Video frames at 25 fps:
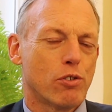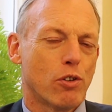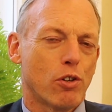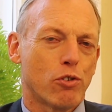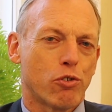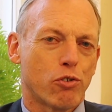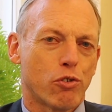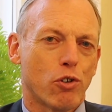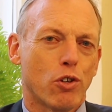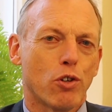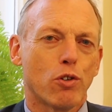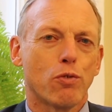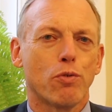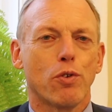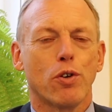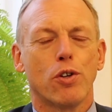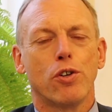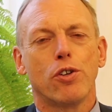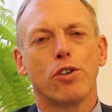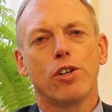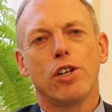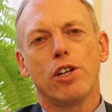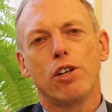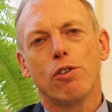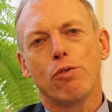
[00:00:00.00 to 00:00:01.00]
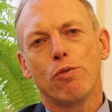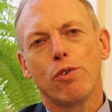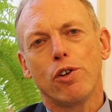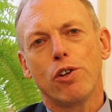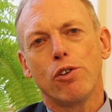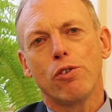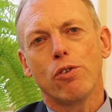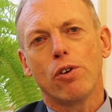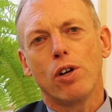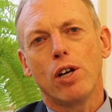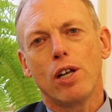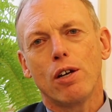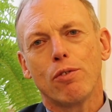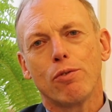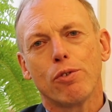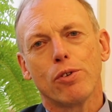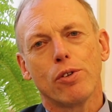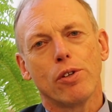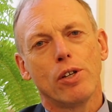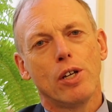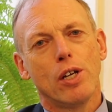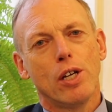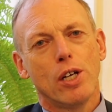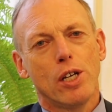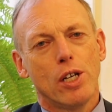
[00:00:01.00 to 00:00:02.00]
solve on an individual
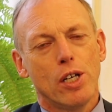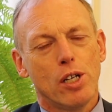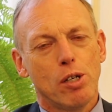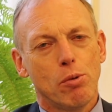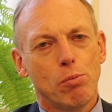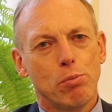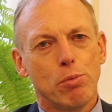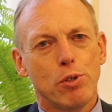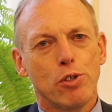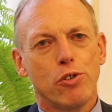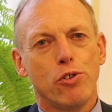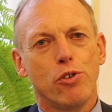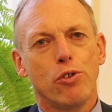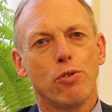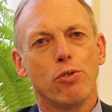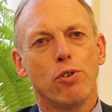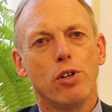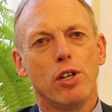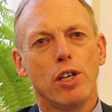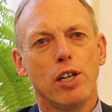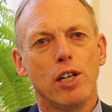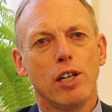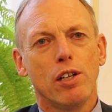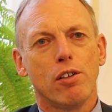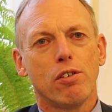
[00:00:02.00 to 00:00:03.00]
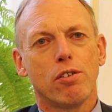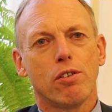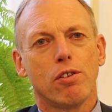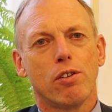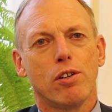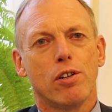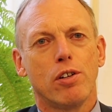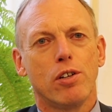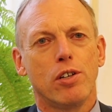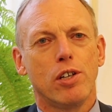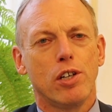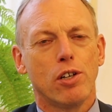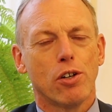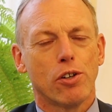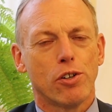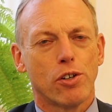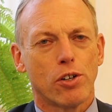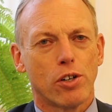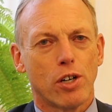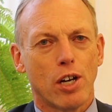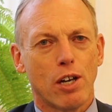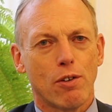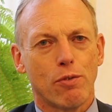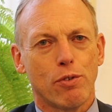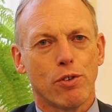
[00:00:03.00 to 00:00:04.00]
level, but you need the
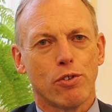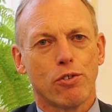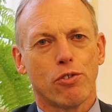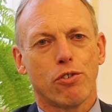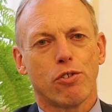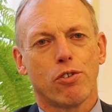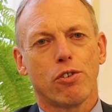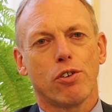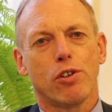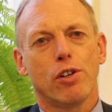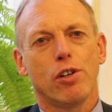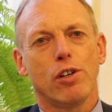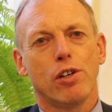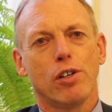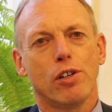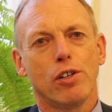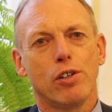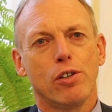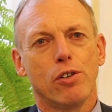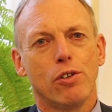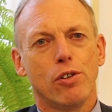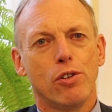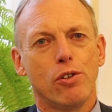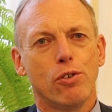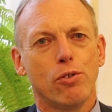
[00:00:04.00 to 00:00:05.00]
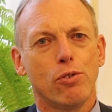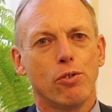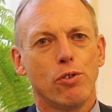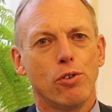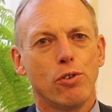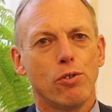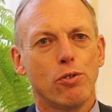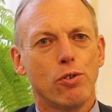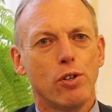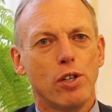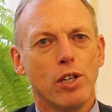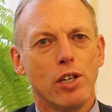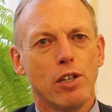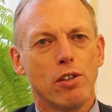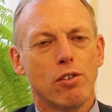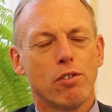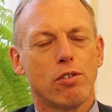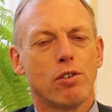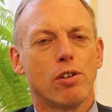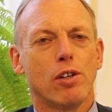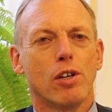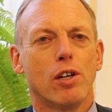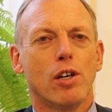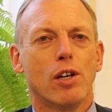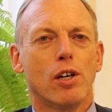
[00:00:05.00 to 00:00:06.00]
other levels. You need
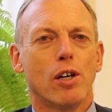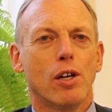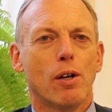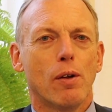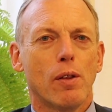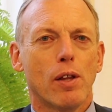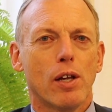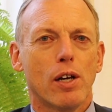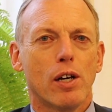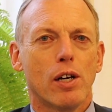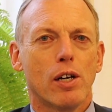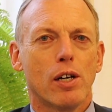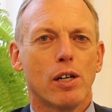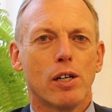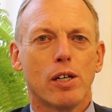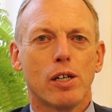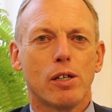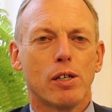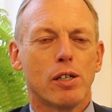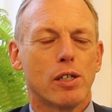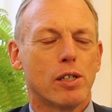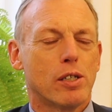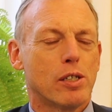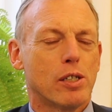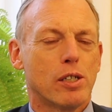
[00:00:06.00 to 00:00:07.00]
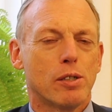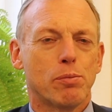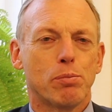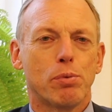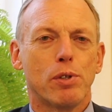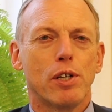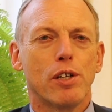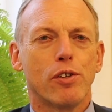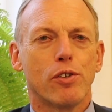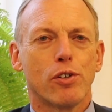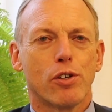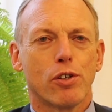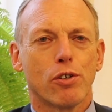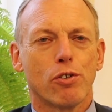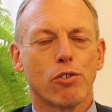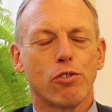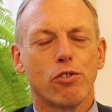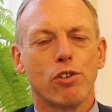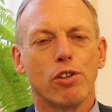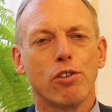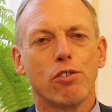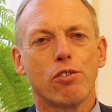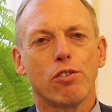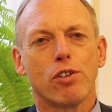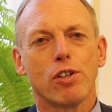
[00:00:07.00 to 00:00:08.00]
a political
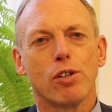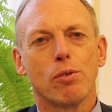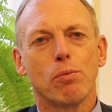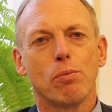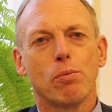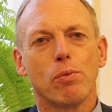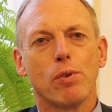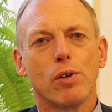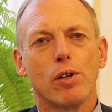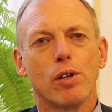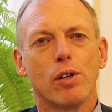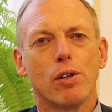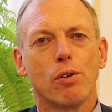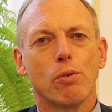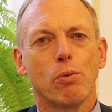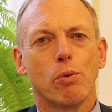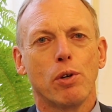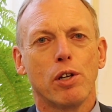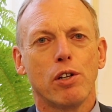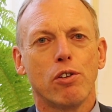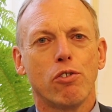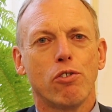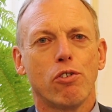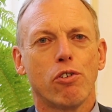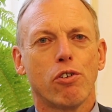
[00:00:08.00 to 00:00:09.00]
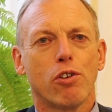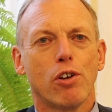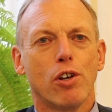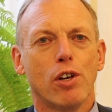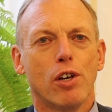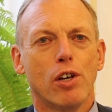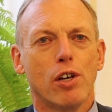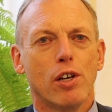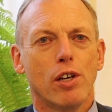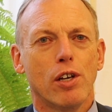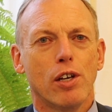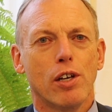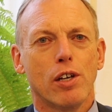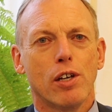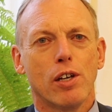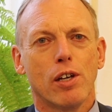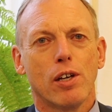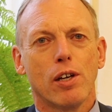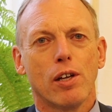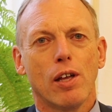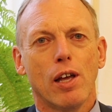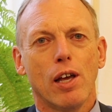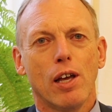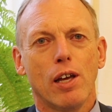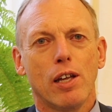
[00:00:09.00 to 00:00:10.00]
system which
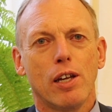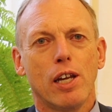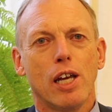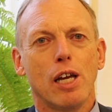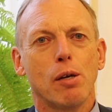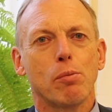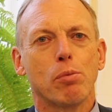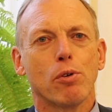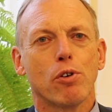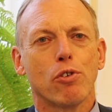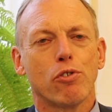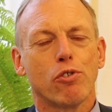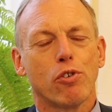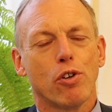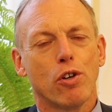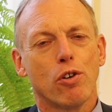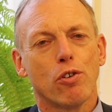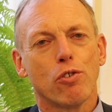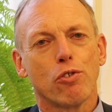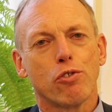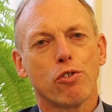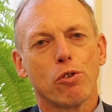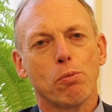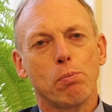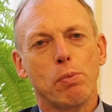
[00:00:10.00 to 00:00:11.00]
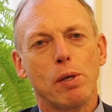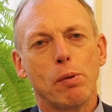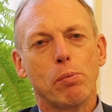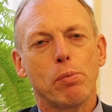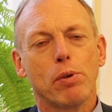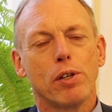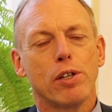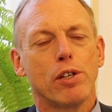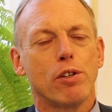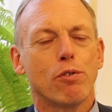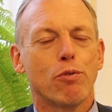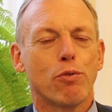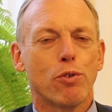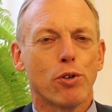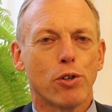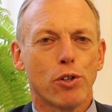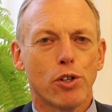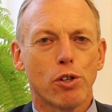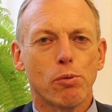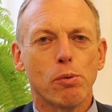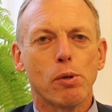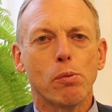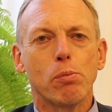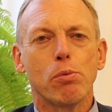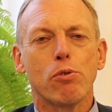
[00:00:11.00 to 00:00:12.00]
enables also people in a
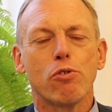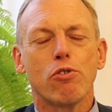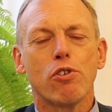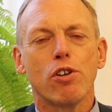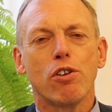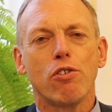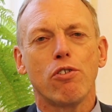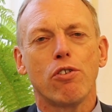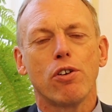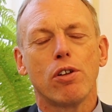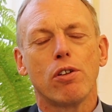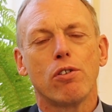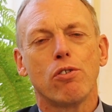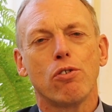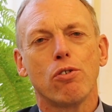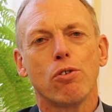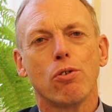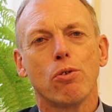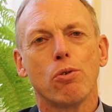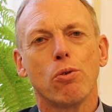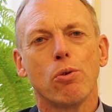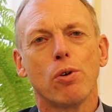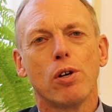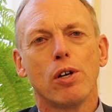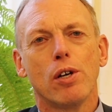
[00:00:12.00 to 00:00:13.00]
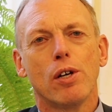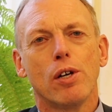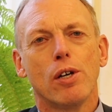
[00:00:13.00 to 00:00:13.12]
vulnerable position to